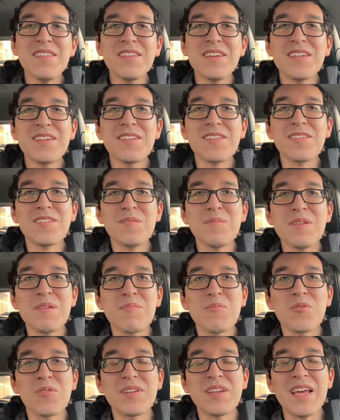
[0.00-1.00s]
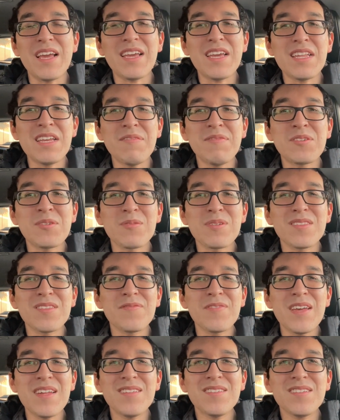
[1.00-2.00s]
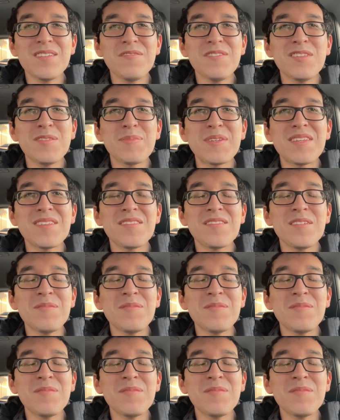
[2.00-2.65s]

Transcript: lean a little bit more negative towards fan service because